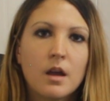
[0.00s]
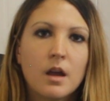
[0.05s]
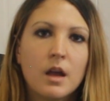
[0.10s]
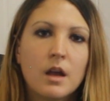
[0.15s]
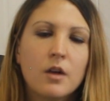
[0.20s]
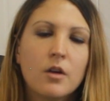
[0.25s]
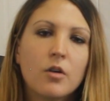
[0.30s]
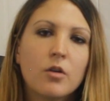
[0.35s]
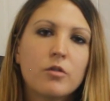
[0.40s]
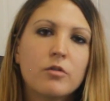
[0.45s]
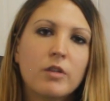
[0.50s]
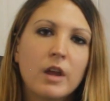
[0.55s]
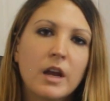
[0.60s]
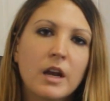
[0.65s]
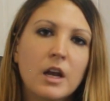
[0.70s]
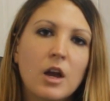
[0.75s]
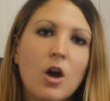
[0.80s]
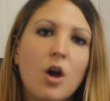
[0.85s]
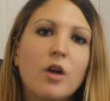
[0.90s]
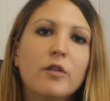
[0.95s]
In an
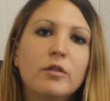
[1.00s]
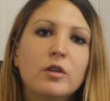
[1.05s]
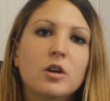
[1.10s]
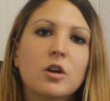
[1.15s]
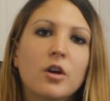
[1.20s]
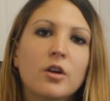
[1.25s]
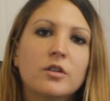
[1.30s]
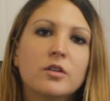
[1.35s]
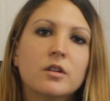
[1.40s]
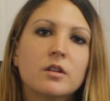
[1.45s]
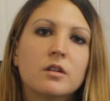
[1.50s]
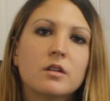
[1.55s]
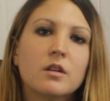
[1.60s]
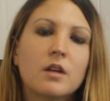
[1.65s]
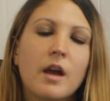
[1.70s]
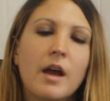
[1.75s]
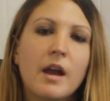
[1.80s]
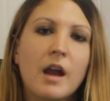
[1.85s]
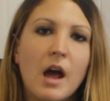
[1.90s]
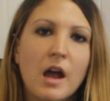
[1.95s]
already overloaded
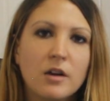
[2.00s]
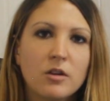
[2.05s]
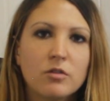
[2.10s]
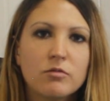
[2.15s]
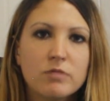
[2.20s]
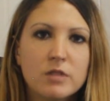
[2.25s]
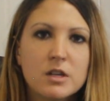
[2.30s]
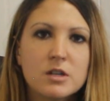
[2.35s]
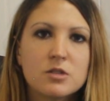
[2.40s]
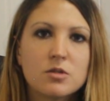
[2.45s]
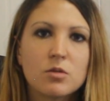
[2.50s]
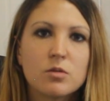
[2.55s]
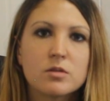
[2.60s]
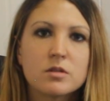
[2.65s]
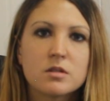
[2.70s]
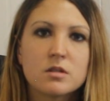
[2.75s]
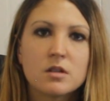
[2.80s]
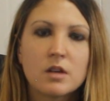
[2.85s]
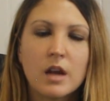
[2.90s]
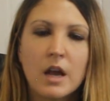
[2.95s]
and
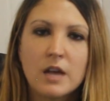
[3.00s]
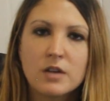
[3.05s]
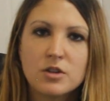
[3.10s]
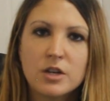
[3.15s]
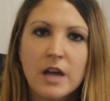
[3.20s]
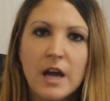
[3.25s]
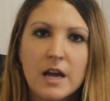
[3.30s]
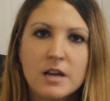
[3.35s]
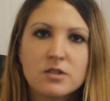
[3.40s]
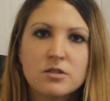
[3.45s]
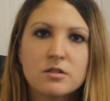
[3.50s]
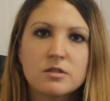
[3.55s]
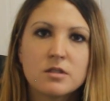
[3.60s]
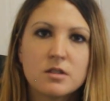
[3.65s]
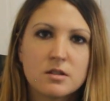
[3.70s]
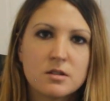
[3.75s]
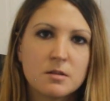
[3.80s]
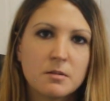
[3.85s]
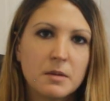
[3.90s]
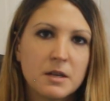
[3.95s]
under-resourced education
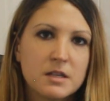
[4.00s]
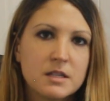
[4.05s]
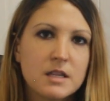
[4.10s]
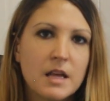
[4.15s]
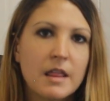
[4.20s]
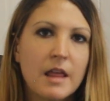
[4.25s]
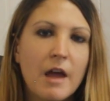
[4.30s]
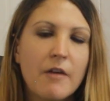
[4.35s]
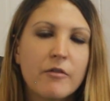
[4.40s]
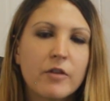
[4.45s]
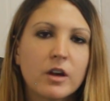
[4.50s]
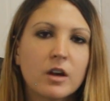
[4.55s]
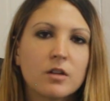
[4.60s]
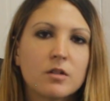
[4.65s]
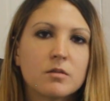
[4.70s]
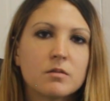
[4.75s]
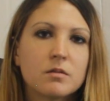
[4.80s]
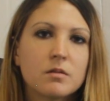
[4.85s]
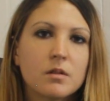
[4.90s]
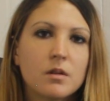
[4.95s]
system in South Africa,
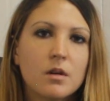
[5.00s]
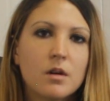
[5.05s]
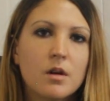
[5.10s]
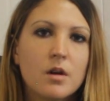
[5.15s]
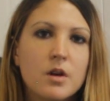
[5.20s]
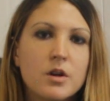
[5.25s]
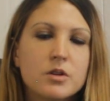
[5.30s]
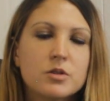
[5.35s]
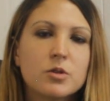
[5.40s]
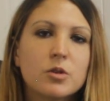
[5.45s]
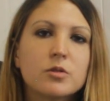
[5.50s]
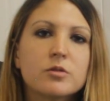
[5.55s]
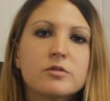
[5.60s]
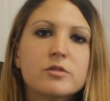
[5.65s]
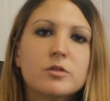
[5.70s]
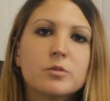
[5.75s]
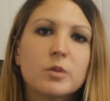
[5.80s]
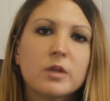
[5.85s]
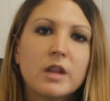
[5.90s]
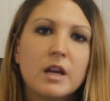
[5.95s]

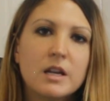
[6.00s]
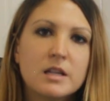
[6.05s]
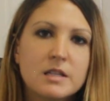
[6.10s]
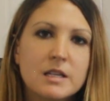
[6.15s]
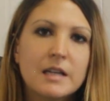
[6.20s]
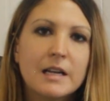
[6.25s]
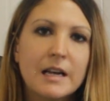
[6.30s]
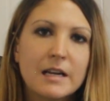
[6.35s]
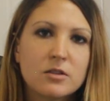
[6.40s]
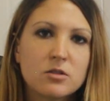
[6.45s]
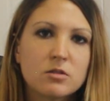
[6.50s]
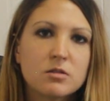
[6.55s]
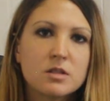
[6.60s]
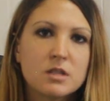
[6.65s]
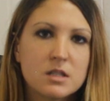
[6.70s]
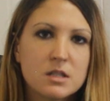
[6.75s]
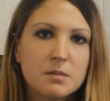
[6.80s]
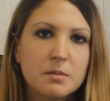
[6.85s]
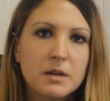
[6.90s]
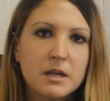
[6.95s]
children with intellectual
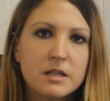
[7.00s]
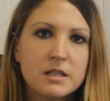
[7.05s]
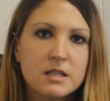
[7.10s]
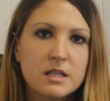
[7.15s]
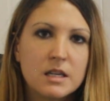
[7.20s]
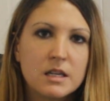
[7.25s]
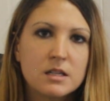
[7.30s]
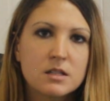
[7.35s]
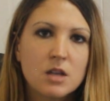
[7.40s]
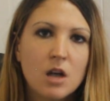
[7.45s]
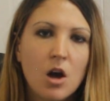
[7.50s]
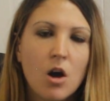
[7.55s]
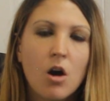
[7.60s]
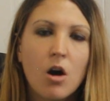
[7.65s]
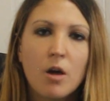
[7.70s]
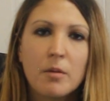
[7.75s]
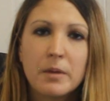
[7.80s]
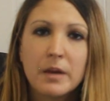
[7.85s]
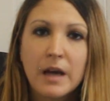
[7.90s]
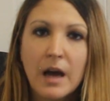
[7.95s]
disabilities
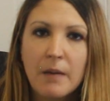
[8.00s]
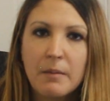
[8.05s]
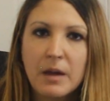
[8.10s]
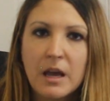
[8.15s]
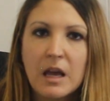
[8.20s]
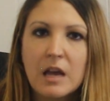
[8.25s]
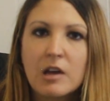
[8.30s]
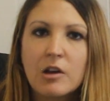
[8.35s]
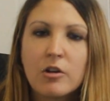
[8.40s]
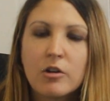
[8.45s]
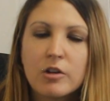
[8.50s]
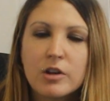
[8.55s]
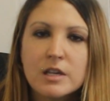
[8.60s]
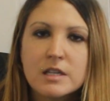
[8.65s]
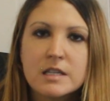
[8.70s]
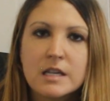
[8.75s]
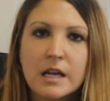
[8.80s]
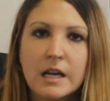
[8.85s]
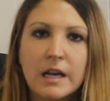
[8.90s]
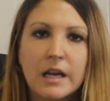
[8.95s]
are becoming
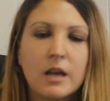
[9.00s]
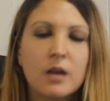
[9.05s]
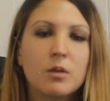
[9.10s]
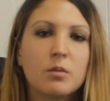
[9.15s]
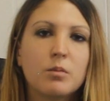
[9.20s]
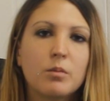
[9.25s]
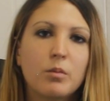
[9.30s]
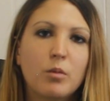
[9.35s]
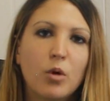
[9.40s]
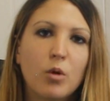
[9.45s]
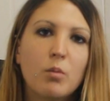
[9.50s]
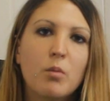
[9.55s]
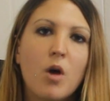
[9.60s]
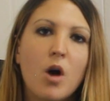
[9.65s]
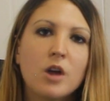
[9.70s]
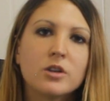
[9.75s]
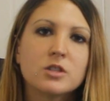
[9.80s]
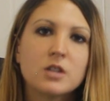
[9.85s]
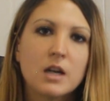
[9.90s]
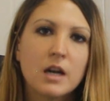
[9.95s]
increasingly more
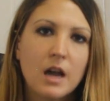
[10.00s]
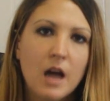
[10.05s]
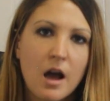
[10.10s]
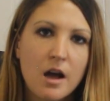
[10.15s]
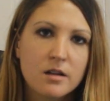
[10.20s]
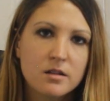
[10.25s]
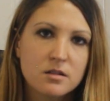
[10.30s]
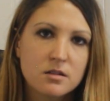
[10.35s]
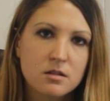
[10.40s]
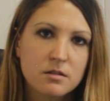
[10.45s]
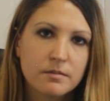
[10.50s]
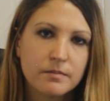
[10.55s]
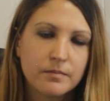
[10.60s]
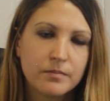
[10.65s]
marginalized.